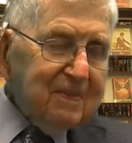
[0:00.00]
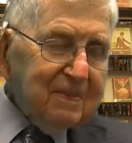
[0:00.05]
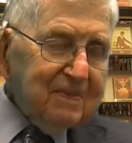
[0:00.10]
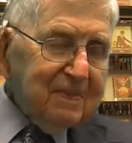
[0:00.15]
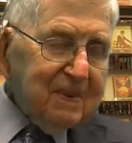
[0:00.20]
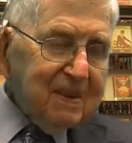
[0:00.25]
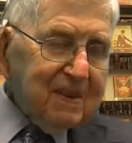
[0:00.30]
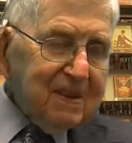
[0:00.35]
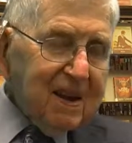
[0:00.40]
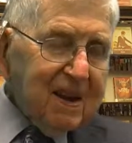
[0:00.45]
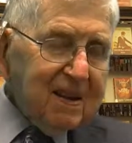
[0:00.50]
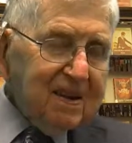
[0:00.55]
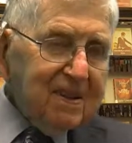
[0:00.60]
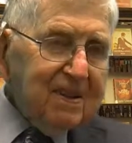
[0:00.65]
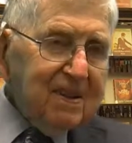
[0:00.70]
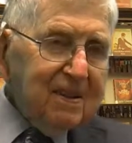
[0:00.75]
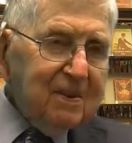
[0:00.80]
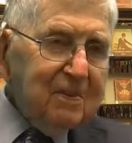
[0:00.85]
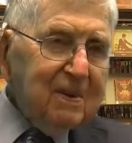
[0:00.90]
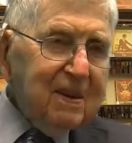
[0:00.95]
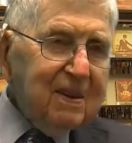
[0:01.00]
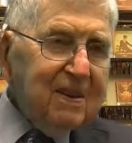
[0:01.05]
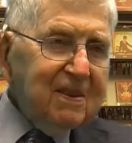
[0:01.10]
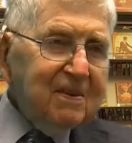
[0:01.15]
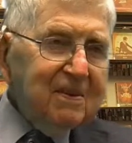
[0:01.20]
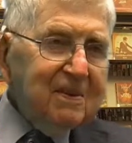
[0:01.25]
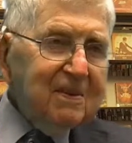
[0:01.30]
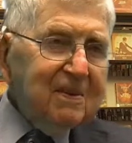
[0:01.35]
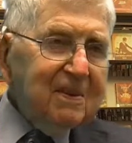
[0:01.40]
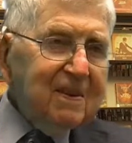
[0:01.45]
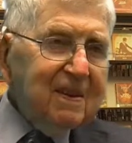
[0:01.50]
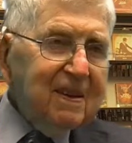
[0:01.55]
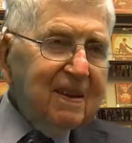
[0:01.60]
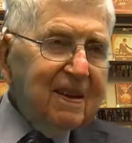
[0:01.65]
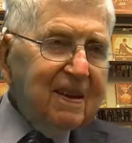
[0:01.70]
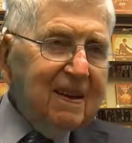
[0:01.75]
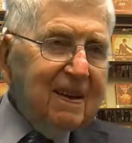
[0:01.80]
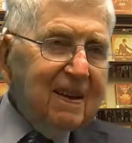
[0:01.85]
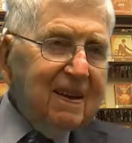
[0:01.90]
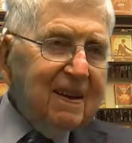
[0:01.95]
Particularly when you're
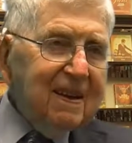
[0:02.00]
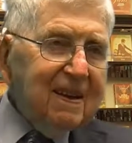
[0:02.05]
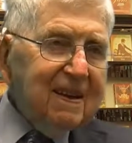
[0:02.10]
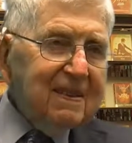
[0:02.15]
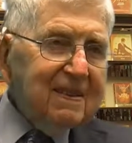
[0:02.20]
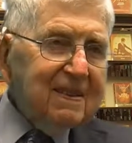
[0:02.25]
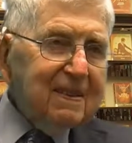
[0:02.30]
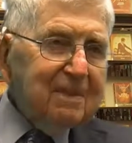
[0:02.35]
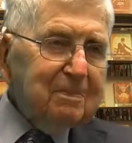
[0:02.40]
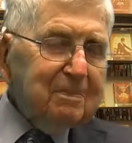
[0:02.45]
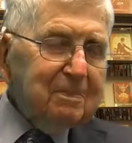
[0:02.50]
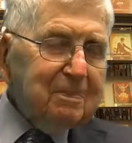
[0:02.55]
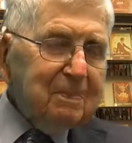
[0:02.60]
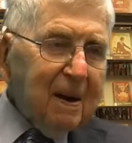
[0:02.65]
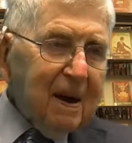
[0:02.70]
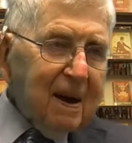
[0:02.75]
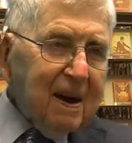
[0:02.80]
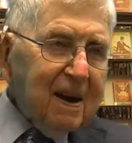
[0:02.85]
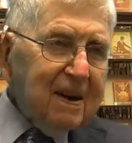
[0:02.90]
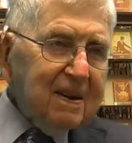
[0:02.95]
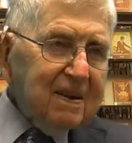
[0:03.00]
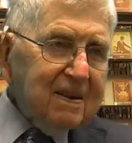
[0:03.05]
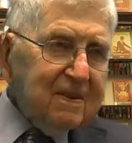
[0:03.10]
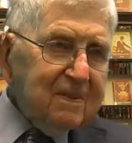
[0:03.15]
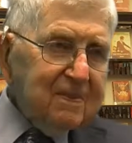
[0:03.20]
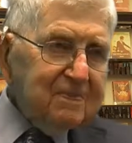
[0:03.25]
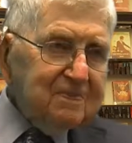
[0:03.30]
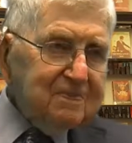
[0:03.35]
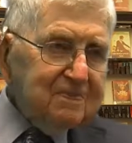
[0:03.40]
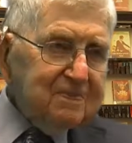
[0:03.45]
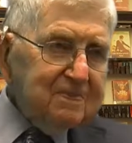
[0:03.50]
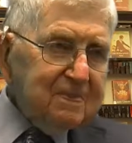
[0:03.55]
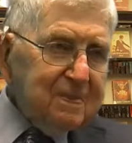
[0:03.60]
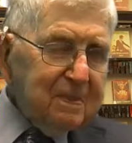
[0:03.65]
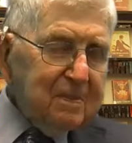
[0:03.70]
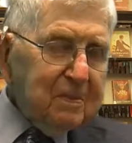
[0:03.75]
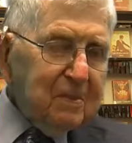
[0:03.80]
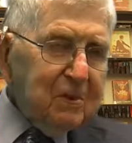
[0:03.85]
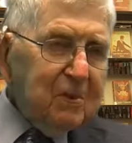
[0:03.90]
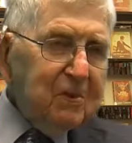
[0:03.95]
part of a
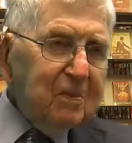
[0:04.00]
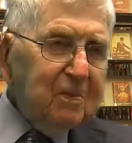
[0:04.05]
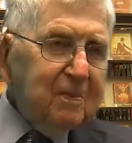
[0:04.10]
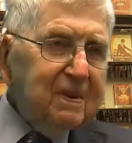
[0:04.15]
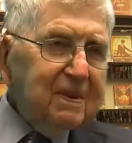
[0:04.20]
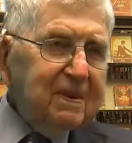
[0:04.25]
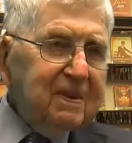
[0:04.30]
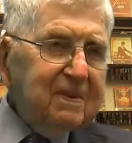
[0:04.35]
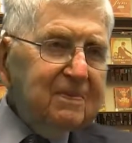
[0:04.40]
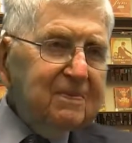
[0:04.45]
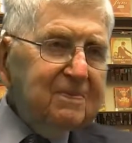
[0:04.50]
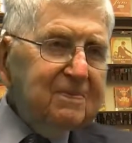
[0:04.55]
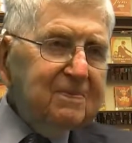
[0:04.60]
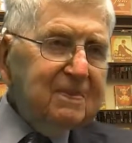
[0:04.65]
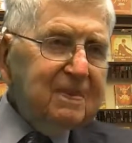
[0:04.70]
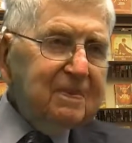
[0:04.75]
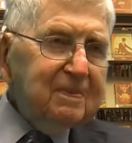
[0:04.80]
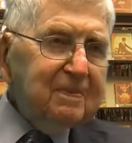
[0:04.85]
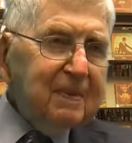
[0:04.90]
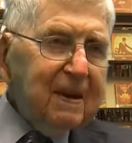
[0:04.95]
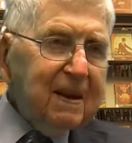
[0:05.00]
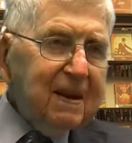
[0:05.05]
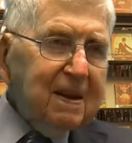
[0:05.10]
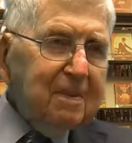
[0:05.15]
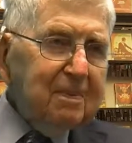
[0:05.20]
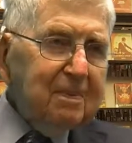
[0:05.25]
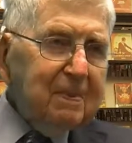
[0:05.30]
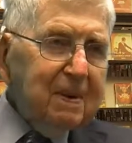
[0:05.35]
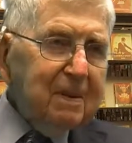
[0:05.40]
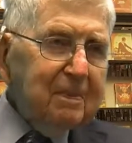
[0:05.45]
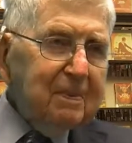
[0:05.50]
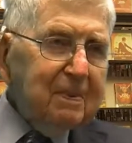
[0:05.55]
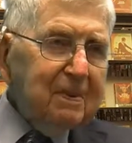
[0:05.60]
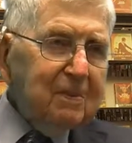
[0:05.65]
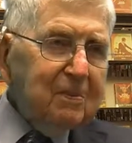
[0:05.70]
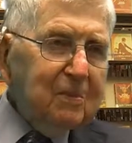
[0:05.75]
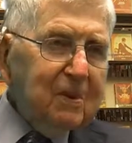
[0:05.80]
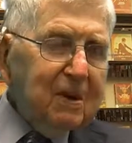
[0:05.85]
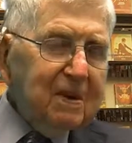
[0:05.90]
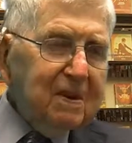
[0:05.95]
movement of many people,
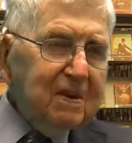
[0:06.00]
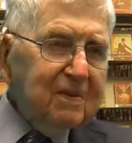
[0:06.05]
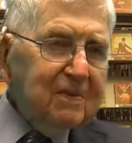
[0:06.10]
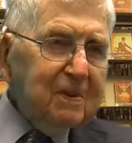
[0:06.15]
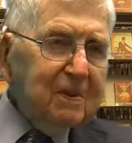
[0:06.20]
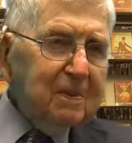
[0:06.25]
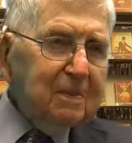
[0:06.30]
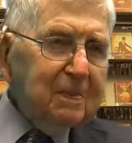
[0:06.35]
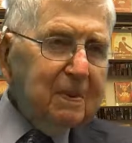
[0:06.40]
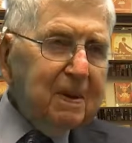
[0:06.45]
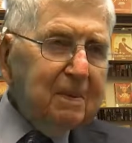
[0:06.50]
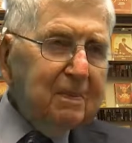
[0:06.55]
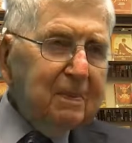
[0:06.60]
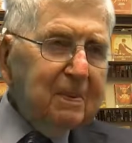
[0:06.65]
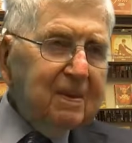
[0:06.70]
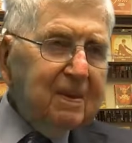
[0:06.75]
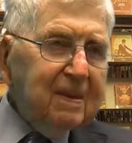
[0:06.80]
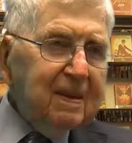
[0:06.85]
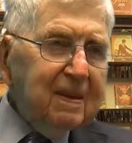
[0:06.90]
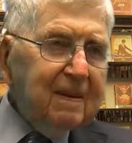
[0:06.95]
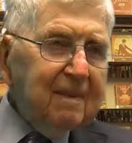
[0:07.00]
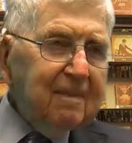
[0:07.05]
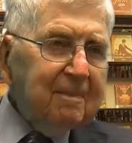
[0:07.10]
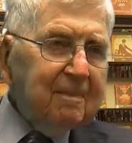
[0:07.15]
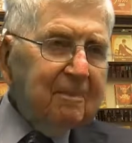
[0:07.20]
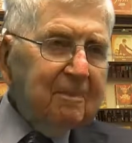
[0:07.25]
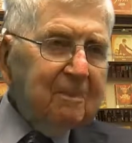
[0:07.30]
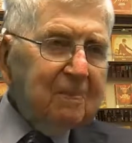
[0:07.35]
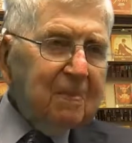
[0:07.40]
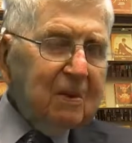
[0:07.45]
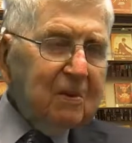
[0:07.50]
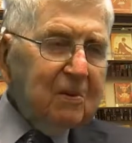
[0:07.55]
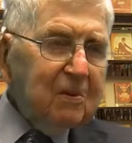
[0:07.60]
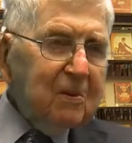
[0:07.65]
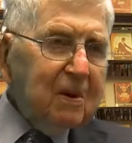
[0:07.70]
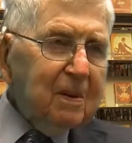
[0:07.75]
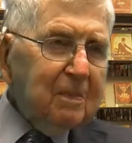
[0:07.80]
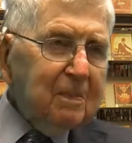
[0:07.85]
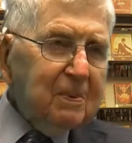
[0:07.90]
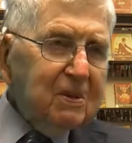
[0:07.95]
wonderful people, who
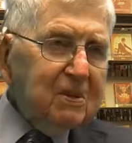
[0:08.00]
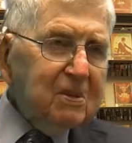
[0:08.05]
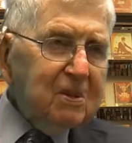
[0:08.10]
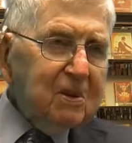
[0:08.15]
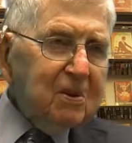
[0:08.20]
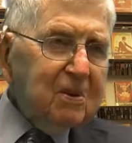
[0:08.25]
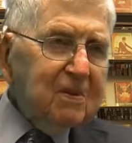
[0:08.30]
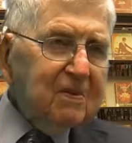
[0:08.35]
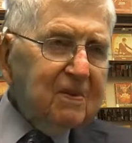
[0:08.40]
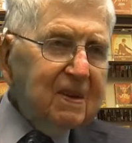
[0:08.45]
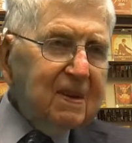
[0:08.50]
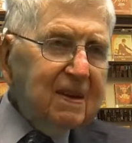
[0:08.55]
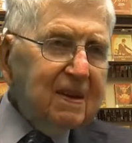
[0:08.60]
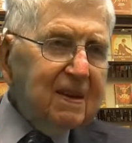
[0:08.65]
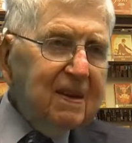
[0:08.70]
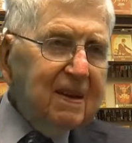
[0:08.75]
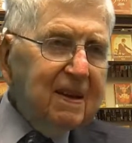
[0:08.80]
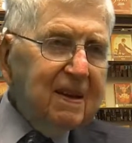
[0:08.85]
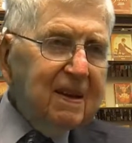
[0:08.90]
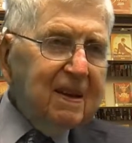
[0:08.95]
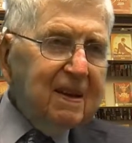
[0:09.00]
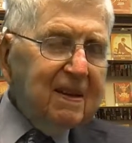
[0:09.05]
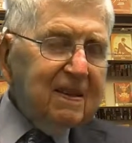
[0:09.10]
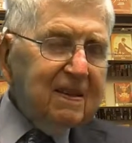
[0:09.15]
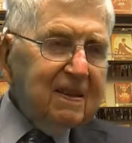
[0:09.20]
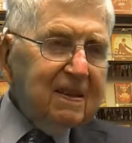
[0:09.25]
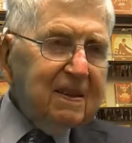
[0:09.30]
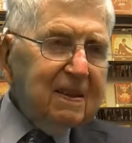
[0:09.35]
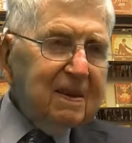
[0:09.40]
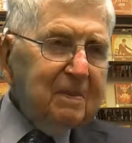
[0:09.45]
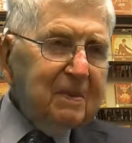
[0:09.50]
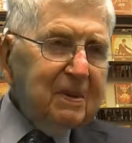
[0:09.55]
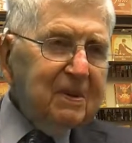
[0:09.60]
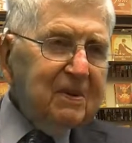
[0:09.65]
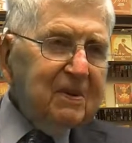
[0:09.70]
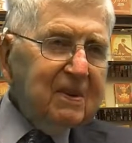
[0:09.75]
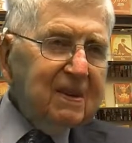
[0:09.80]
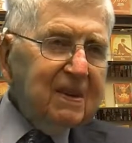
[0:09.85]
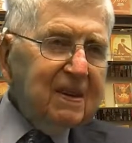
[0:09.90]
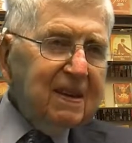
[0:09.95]
are preserving the
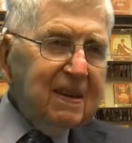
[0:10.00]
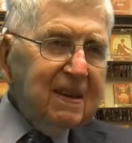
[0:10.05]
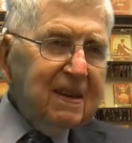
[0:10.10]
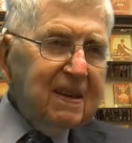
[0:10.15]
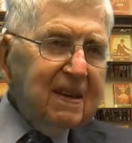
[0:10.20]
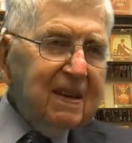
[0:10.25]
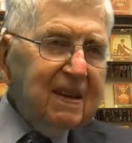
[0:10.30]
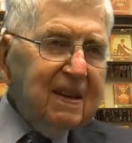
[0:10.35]
community.